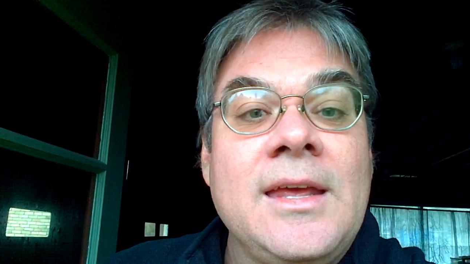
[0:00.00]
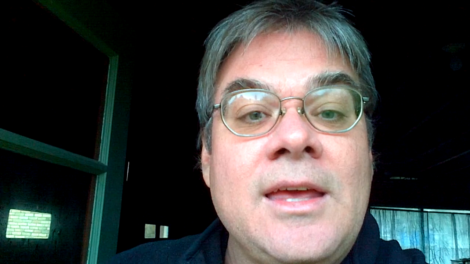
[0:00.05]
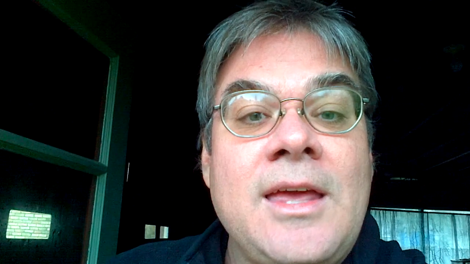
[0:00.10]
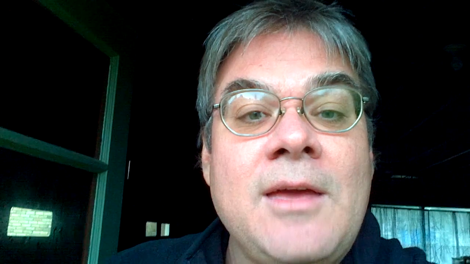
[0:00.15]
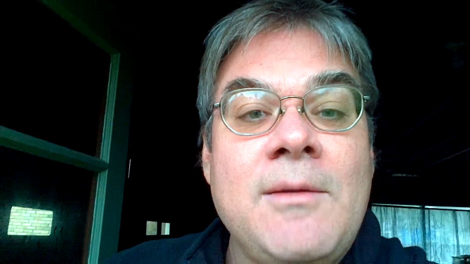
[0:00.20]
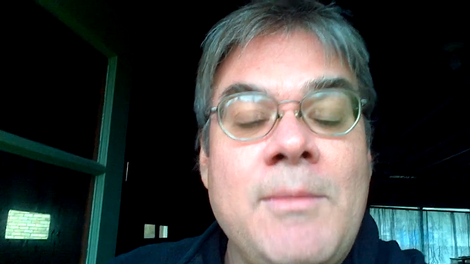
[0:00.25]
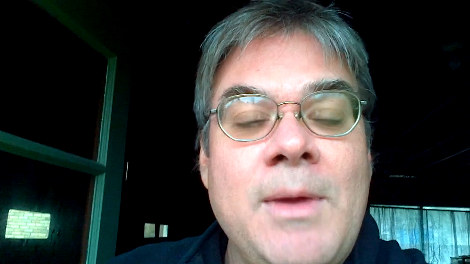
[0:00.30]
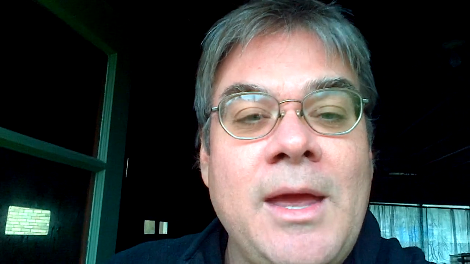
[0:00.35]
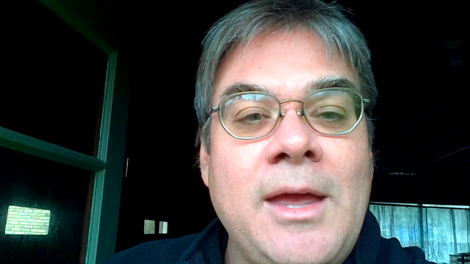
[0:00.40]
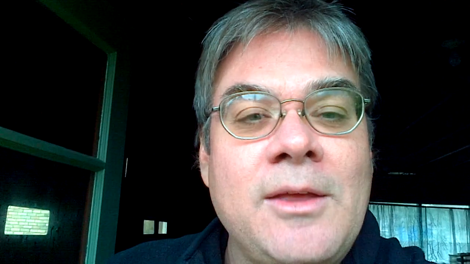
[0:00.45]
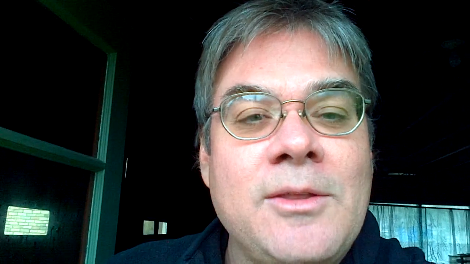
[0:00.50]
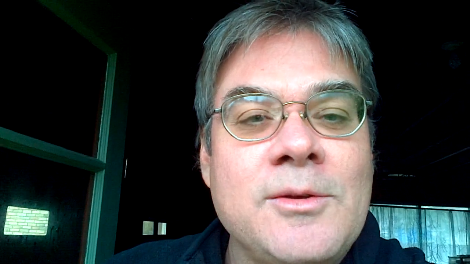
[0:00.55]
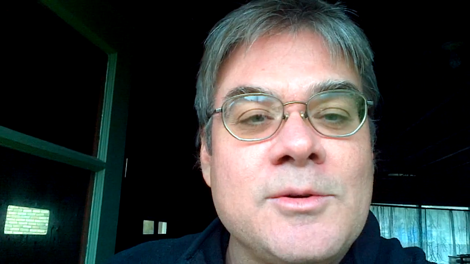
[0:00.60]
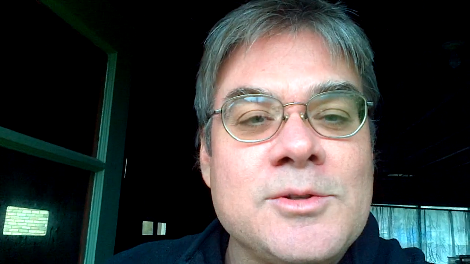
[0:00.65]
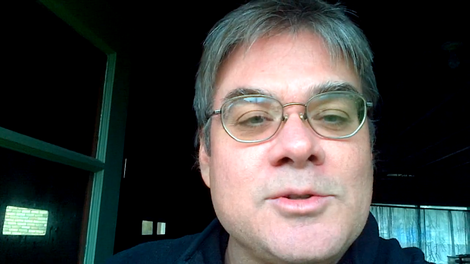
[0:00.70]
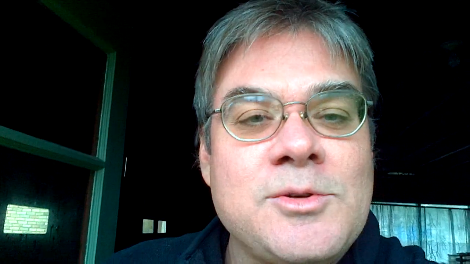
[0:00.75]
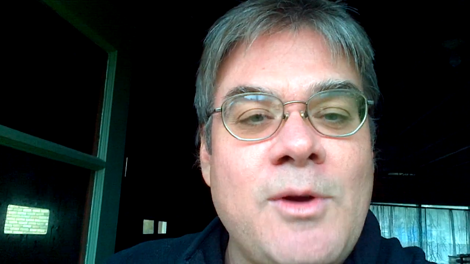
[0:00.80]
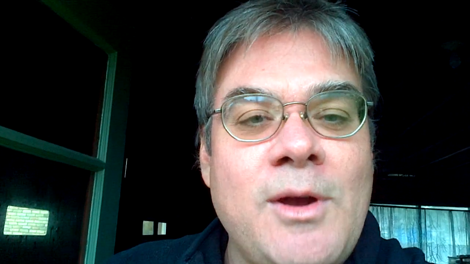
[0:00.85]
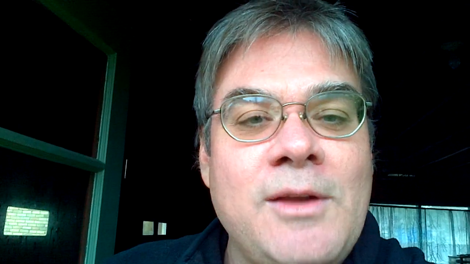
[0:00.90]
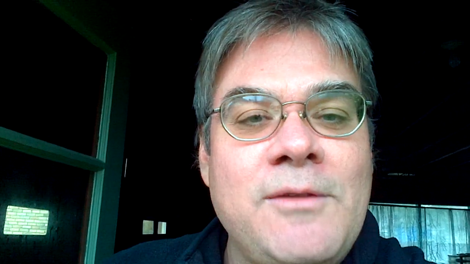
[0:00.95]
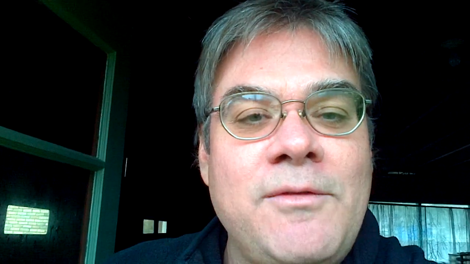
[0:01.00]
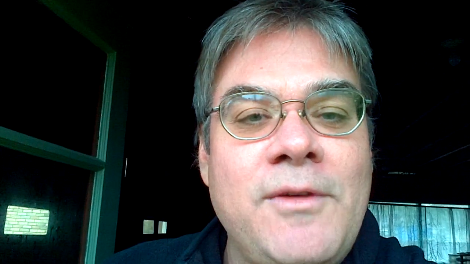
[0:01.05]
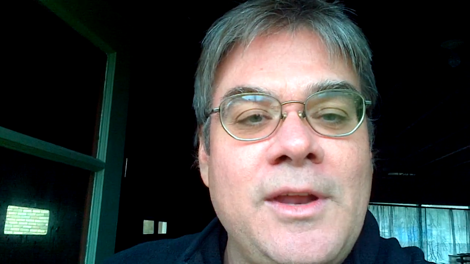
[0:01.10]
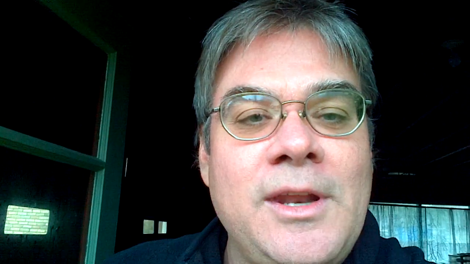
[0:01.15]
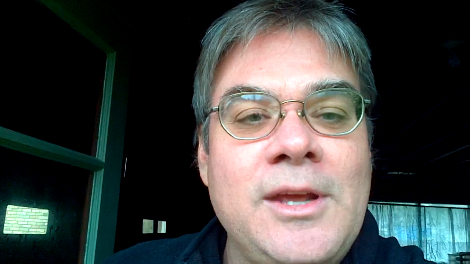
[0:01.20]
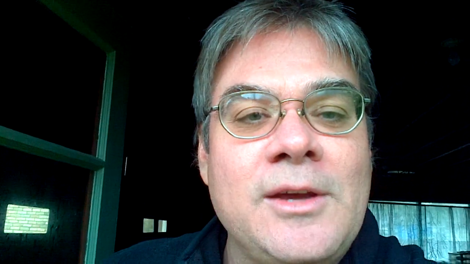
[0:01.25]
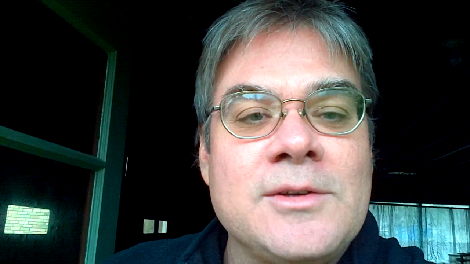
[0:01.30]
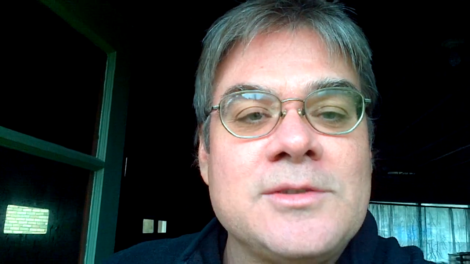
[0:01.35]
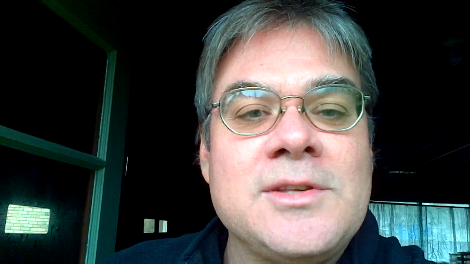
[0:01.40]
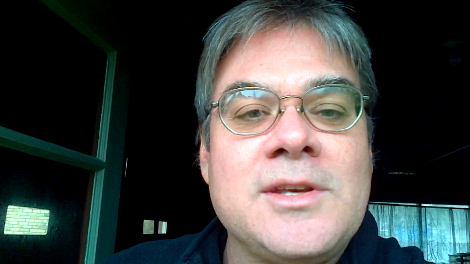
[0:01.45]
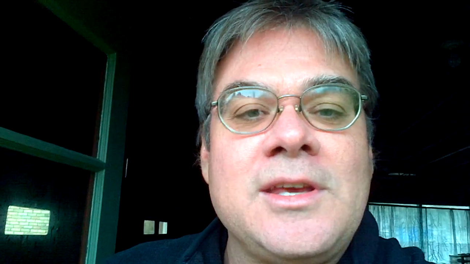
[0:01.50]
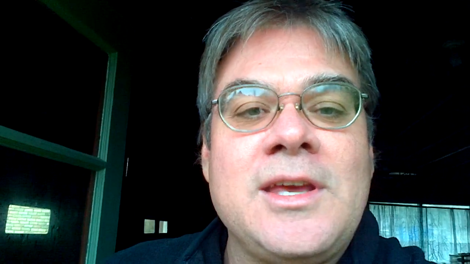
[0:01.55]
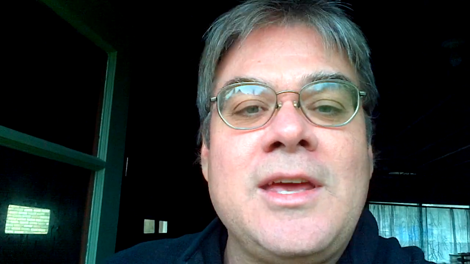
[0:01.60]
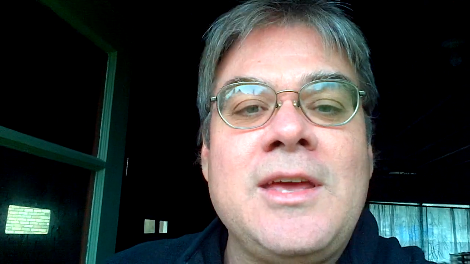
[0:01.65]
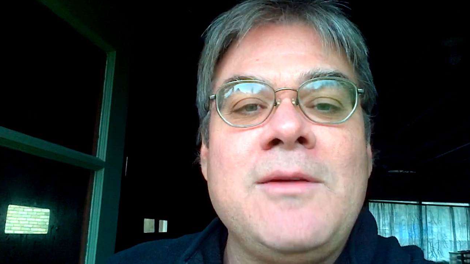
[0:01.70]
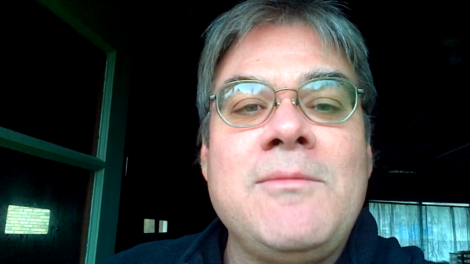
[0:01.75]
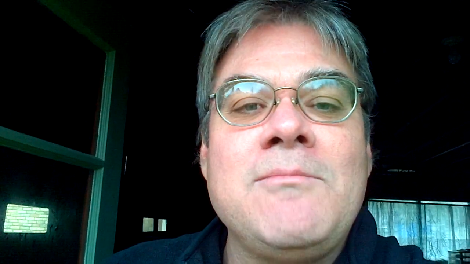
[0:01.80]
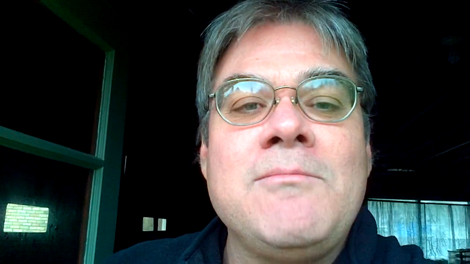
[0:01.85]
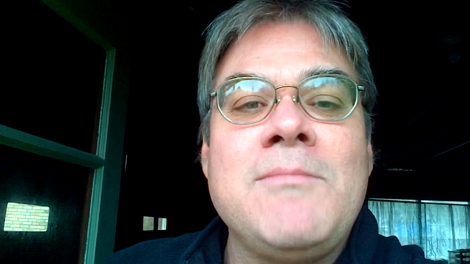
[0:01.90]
keep making those great videos, and keep